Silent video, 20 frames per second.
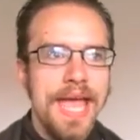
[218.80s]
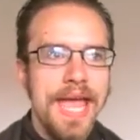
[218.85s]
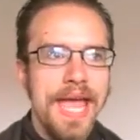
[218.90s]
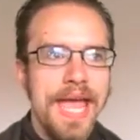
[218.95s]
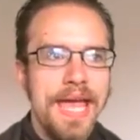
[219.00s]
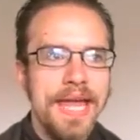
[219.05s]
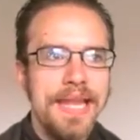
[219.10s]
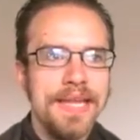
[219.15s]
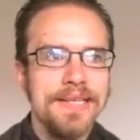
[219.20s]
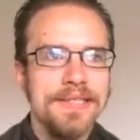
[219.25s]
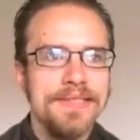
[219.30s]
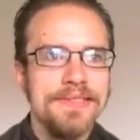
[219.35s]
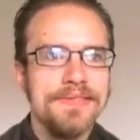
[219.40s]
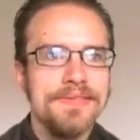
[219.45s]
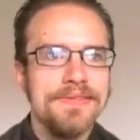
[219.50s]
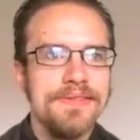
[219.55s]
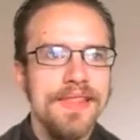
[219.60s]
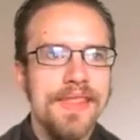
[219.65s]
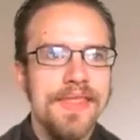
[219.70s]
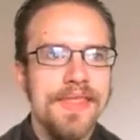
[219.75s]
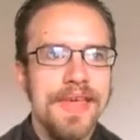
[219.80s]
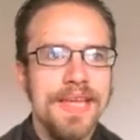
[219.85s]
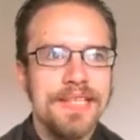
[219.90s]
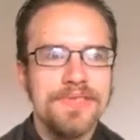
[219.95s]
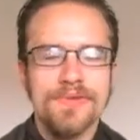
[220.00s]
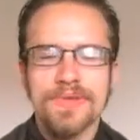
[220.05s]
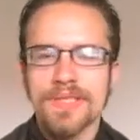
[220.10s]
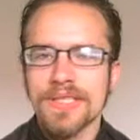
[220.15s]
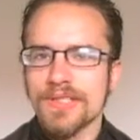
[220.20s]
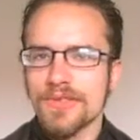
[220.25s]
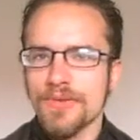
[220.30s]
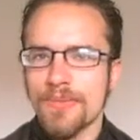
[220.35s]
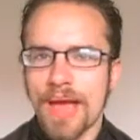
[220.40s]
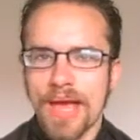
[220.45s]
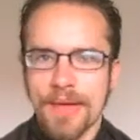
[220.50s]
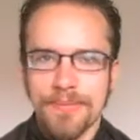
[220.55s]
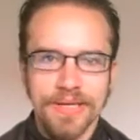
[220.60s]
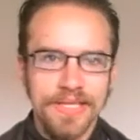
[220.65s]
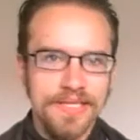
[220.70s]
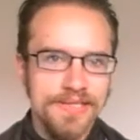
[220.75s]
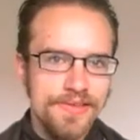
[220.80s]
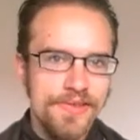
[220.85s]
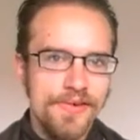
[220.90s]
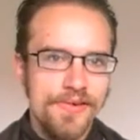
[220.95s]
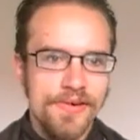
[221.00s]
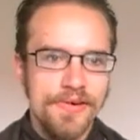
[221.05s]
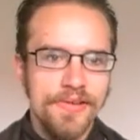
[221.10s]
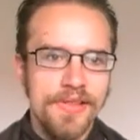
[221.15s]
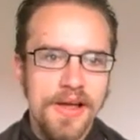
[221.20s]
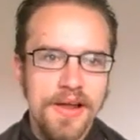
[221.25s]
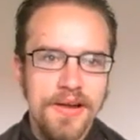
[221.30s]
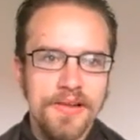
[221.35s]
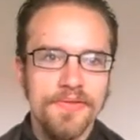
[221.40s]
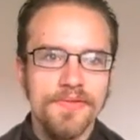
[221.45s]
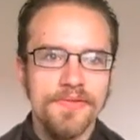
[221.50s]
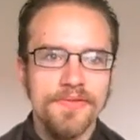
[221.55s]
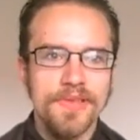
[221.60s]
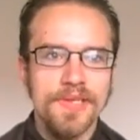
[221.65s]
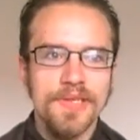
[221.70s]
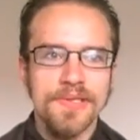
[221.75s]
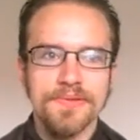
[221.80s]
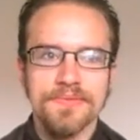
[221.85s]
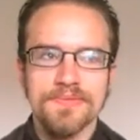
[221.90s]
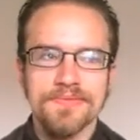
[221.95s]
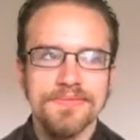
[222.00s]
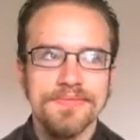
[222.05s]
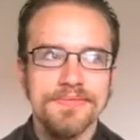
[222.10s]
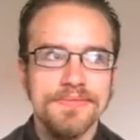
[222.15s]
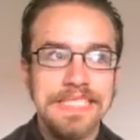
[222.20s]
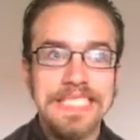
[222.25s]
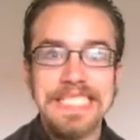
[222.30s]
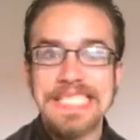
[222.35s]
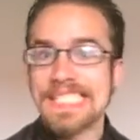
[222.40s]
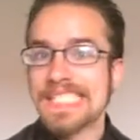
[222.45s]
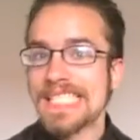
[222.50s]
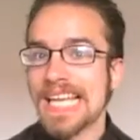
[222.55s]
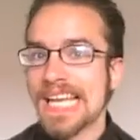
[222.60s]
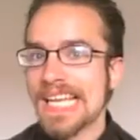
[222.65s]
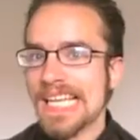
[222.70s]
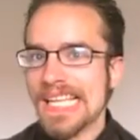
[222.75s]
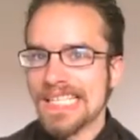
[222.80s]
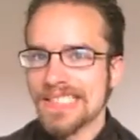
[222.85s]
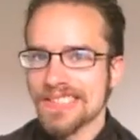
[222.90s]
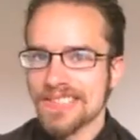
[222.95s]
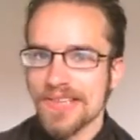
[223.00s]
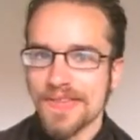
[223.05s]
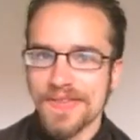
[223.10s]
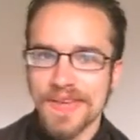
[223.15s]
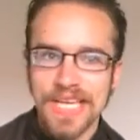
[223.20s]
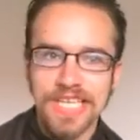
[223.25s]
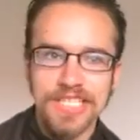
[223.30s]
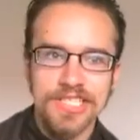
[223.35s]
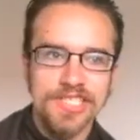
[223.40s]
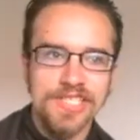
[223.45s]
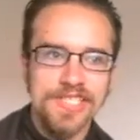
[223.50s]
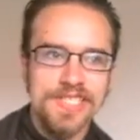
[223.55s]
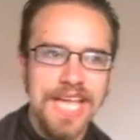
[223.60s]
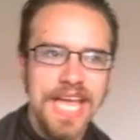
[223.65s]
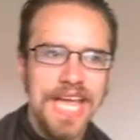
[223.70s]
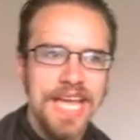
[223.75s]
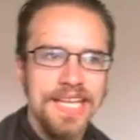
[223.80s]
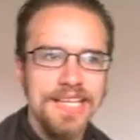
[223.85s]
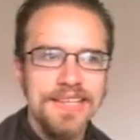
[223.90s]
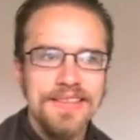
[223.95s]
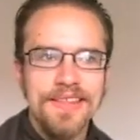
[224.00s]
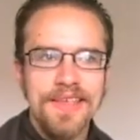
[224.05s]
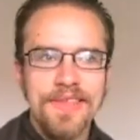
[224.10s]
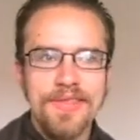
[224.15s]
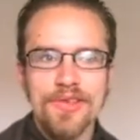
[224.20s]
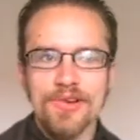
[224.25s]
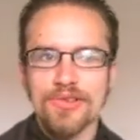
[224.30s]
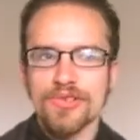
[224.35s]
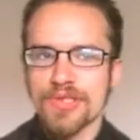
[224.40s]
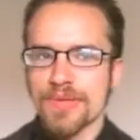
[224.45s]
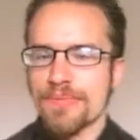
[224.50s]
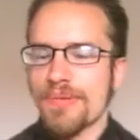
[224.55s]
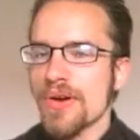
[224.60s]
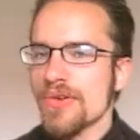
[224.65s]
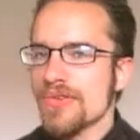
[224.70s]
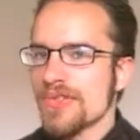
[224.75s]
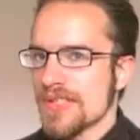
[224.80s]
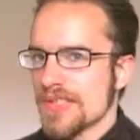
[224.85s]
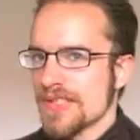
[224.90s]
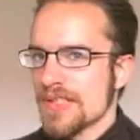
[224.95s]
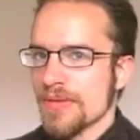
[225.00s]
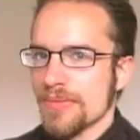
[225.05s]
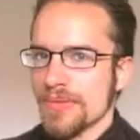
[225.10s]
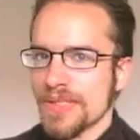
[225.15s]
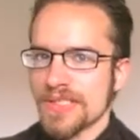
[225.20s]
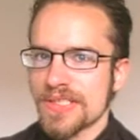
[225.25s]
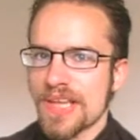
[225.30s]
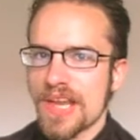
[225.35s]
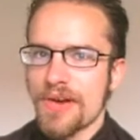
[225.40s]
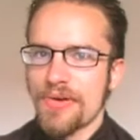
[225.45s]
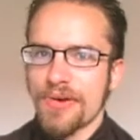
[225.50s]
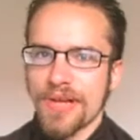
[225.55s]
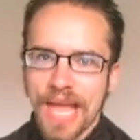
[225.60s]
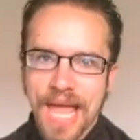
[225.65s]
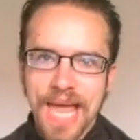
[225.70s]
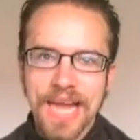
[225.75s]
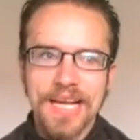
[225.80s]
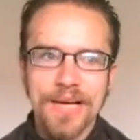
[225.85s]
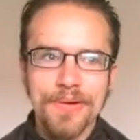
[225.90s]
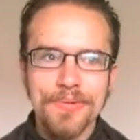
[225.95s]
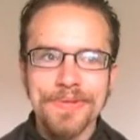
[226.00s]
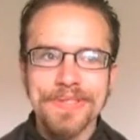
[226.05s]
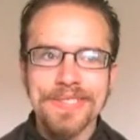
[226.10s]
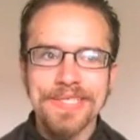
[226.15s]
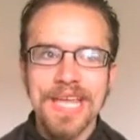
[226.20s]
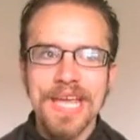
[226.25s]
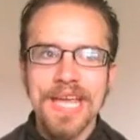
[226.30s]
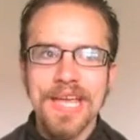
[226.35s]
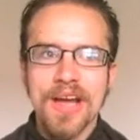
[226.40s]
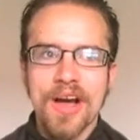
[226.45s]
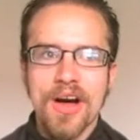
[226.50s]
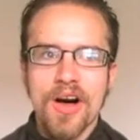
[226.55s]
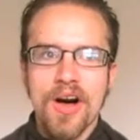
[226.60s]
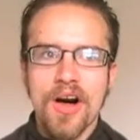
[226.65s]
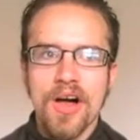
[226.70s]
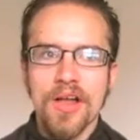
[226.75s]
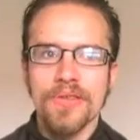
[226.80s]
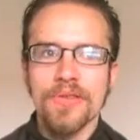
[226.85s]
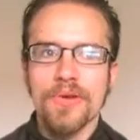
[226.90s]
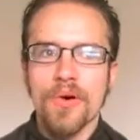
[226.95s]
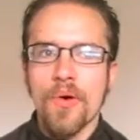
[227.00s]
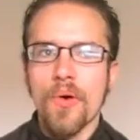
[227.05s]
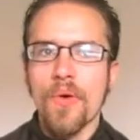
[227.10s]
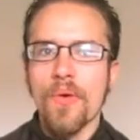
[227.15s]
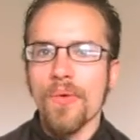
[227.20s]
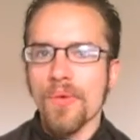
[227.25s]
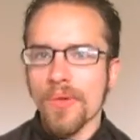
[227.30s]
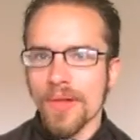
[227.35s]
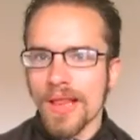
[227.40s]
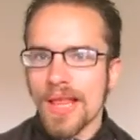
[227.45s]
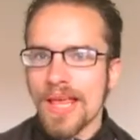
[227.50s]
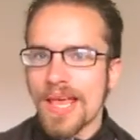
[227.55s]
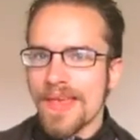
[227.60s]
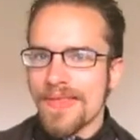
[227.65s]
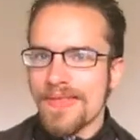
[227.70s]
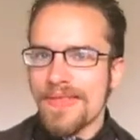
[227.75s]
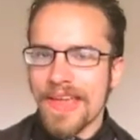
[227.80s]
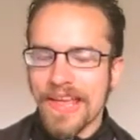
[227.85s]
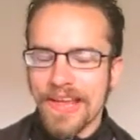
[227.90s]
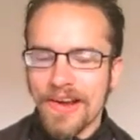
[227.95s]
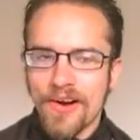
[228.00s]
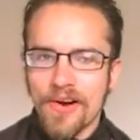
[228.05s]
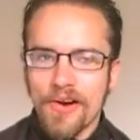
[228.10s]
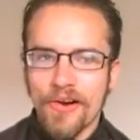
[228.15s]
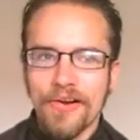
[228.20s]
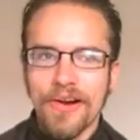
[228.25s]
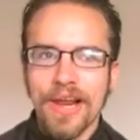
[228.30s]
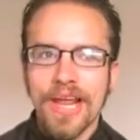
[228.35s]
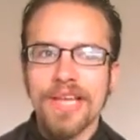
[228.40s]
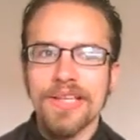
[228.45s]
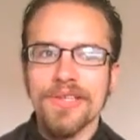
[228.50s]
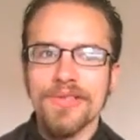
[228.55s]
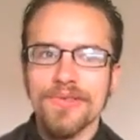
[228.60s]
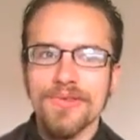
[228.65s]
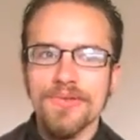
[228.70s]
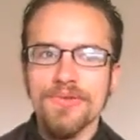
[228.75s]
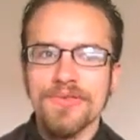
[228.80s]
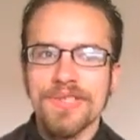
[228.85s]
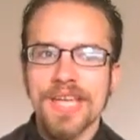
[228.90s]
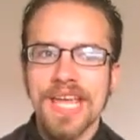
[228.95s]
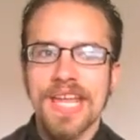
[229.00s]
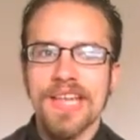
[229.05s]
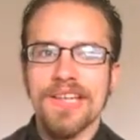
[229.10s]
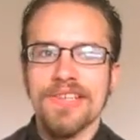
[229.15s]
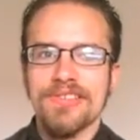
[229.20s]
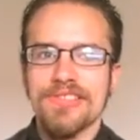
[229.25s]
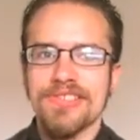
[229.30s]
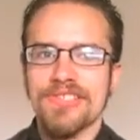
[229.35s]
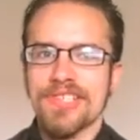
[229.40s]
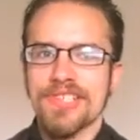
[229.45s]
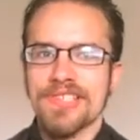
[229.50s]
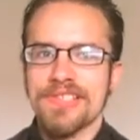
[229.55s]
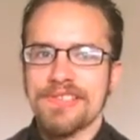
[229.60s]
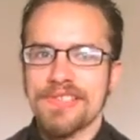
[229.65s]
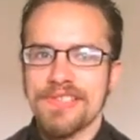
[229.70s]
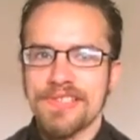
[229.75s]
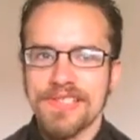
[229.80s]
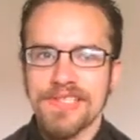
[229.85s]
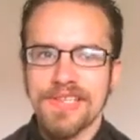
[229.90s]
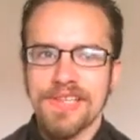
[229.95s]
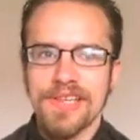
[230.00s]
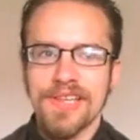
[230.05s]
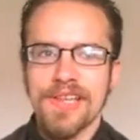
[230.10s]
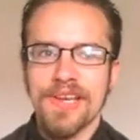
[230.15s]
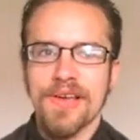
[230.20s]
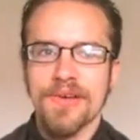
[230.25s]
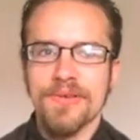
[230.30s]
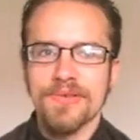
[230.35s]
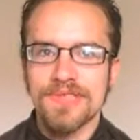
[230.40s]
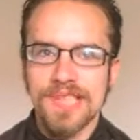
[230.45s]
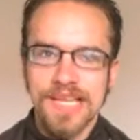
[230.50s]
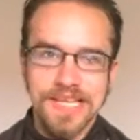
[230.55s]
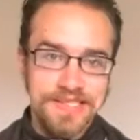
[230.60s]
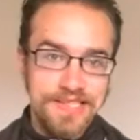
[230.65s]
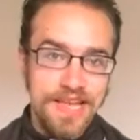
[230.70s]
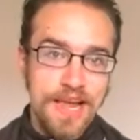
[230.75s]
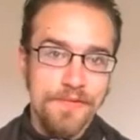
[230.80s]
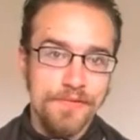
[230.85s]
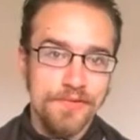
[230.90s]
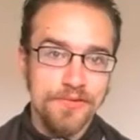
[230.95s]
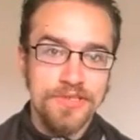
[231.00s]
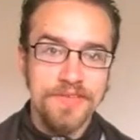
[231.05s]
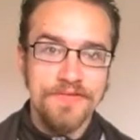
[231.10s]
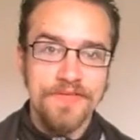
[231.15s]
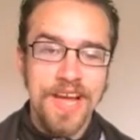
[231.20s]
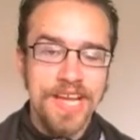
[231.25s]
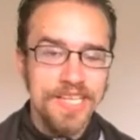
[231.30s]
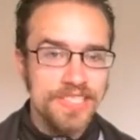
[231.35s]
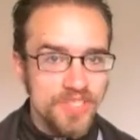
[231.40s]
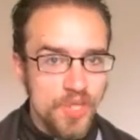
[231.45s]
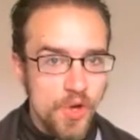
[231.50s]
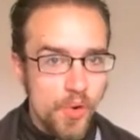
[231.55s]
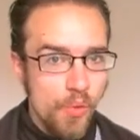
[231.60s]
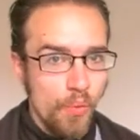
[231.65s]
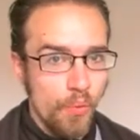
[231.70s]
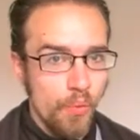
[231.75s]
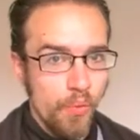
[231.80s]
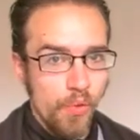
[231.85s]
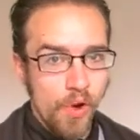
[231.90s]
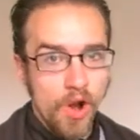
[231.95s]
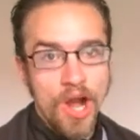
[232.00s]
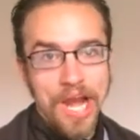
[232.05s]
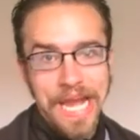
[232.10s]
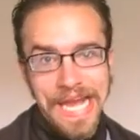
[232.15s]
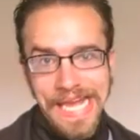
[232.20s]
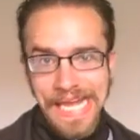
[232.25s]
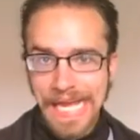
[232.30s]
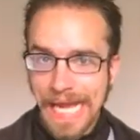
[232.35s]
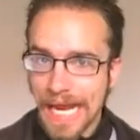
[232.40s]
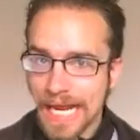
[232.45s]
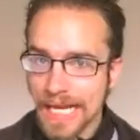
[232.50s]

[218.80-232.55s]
And that's really too bad, because there are a lot of, sightings of agents, and they're supposed to still be scary. And I would say, on the whole, they are, and you do tend to just, take Cypher's advice. Run,